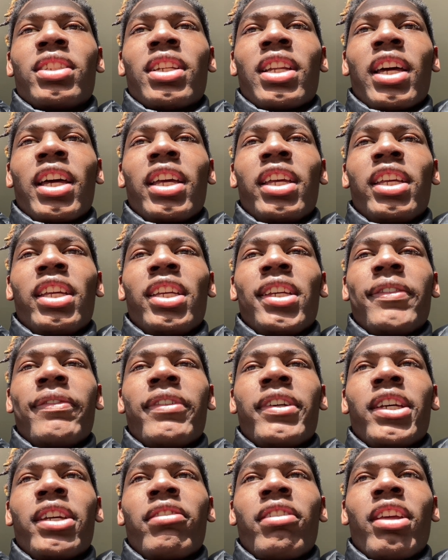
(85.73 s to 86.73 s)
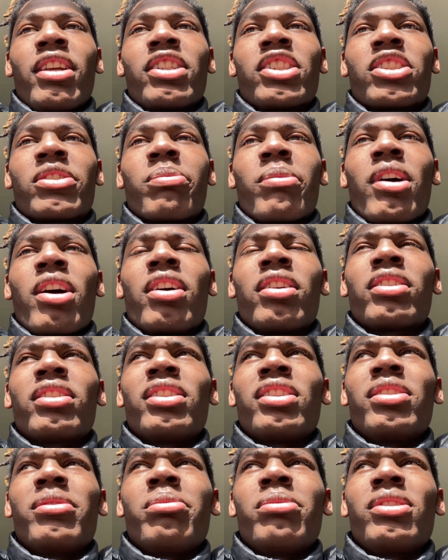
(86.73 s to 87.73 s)
like even if they smaller
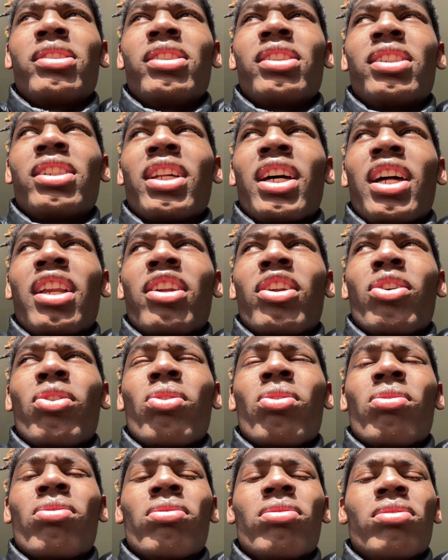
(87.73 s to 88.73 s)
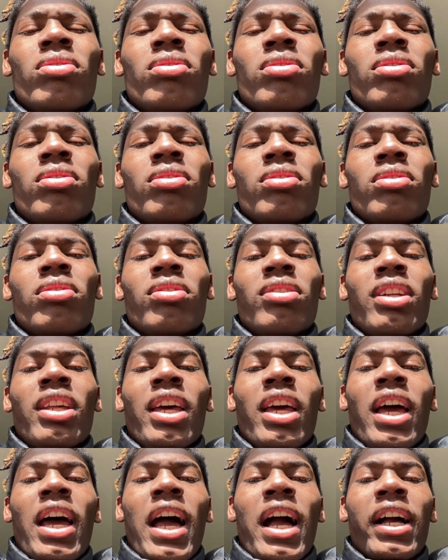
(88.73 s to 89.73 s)
than me and I know
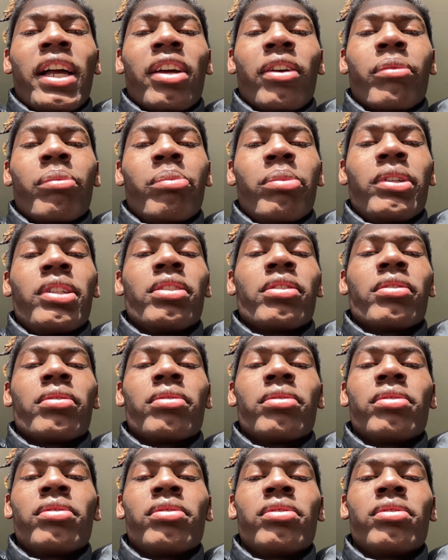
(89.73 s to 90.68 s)
that I can beat them.